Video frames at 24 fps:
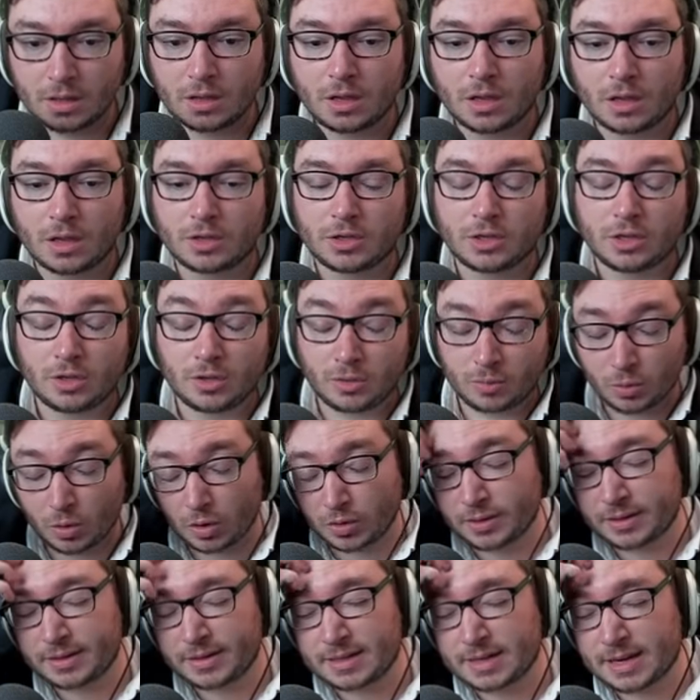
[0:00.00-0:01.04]
You
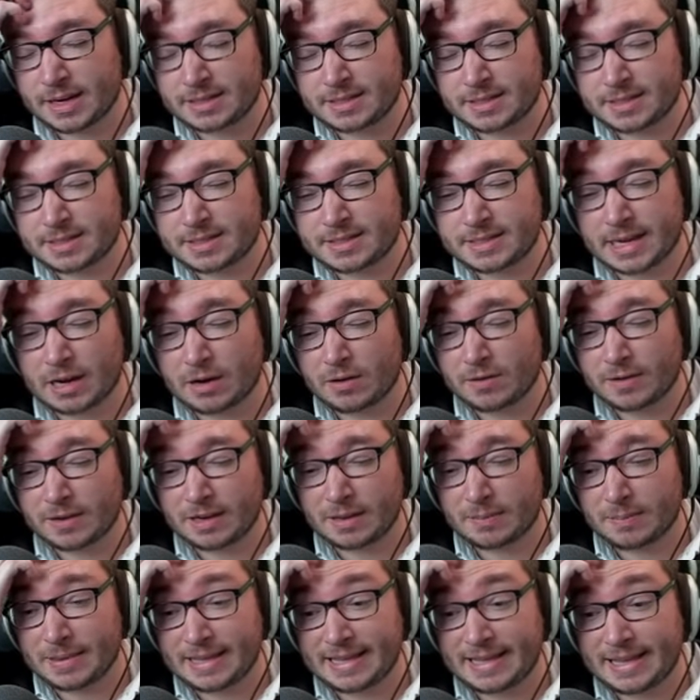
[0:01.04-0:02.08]
won't necessarily
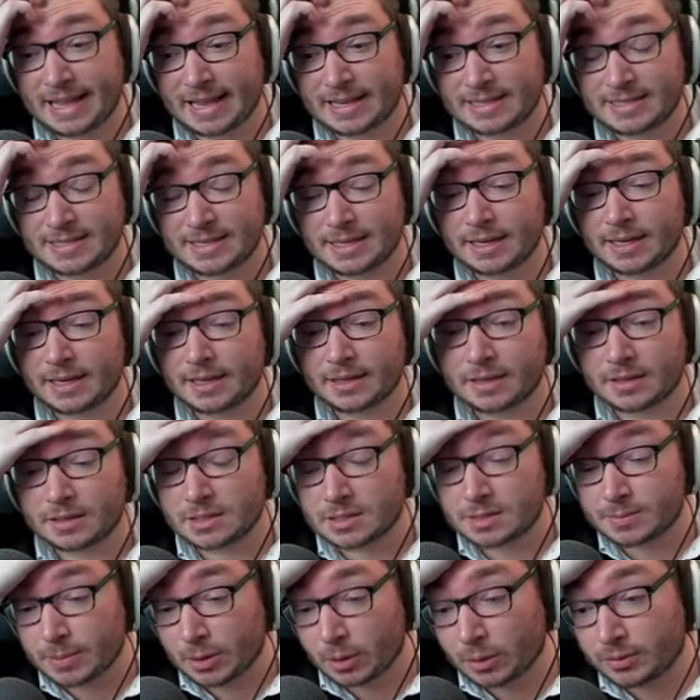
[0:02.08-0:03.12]
be getting
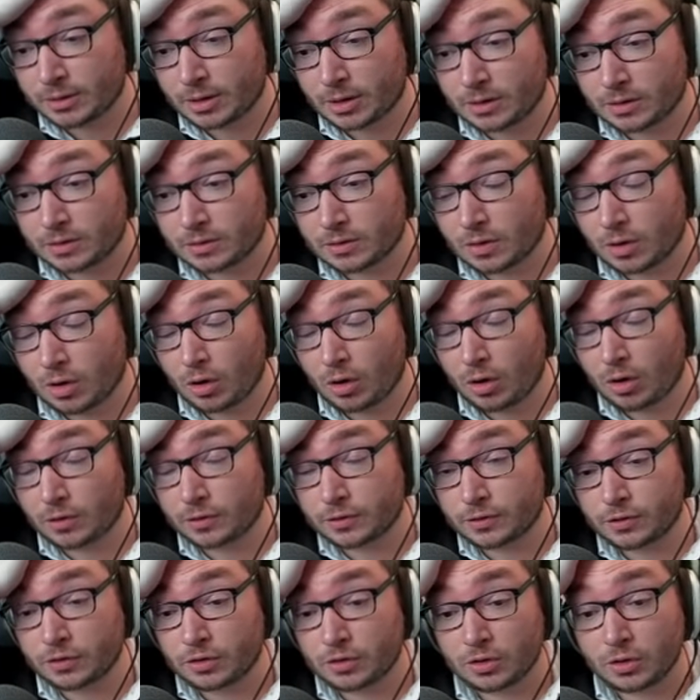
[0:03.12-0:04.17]
Spell Dance off
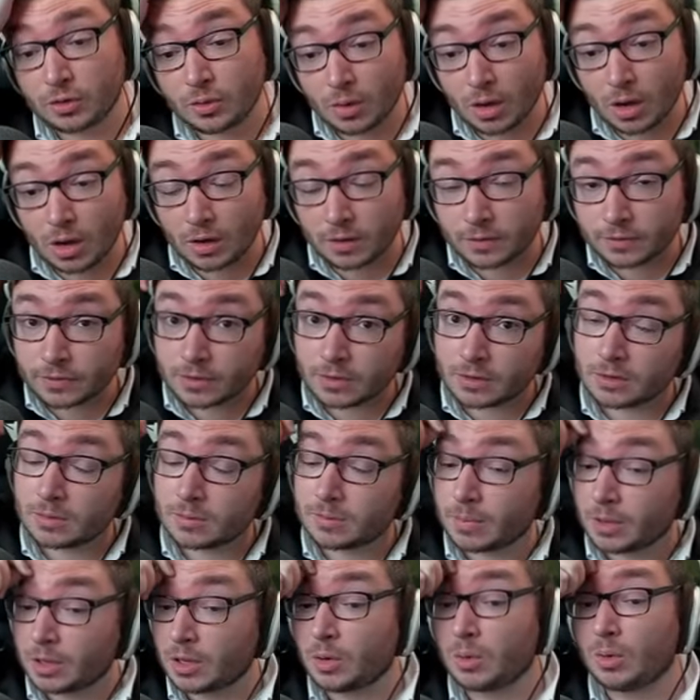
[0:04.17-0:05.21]
too often,
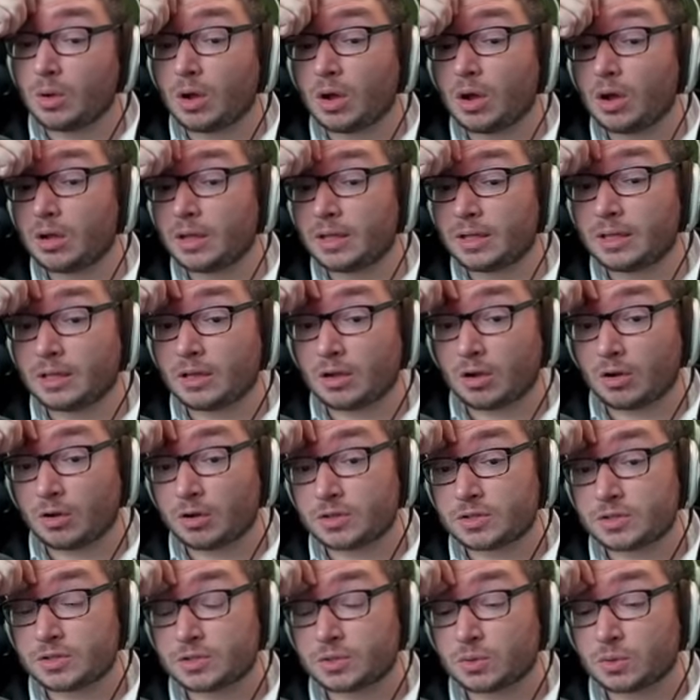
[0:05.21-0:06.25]
but you are
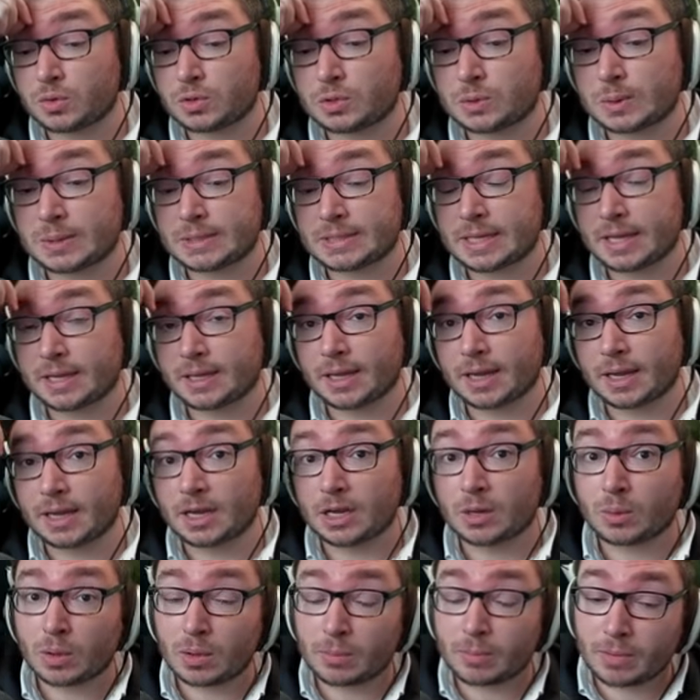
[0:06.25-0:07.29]
encouraged to auto attack
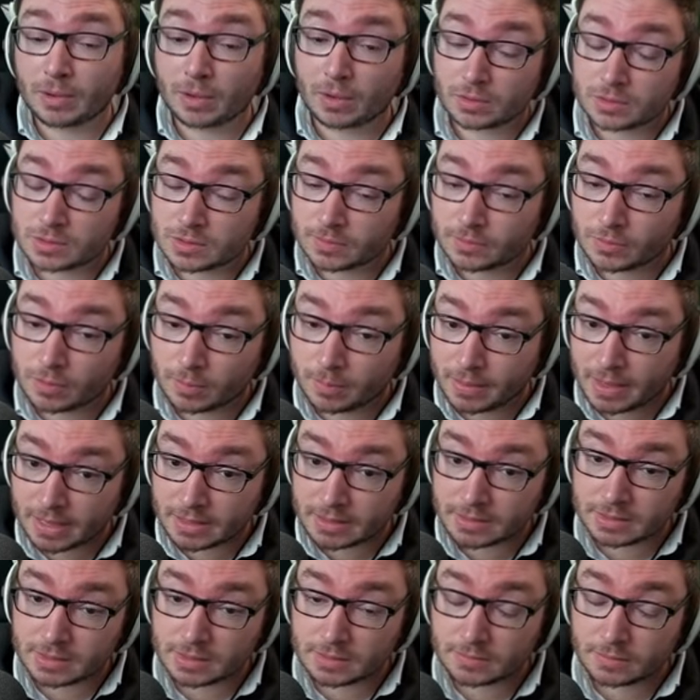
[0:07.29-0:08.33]
anyway because of your
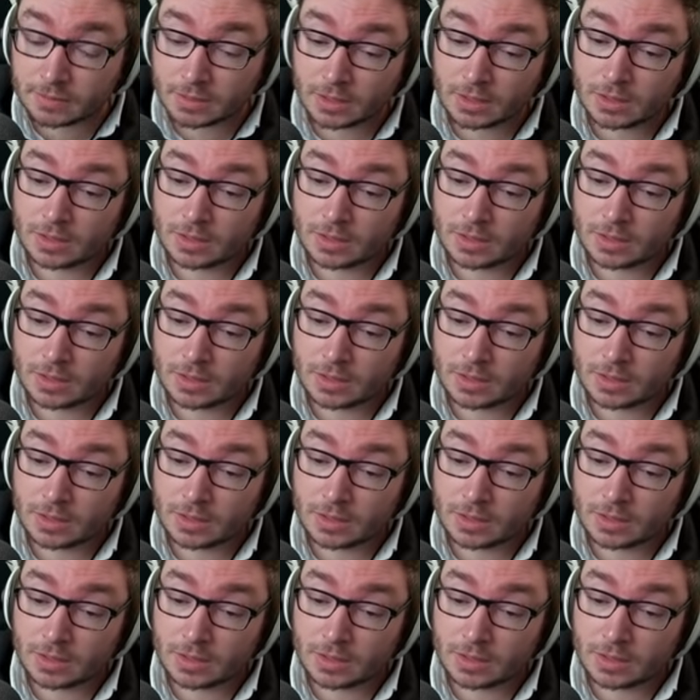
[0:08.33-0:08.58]
passive.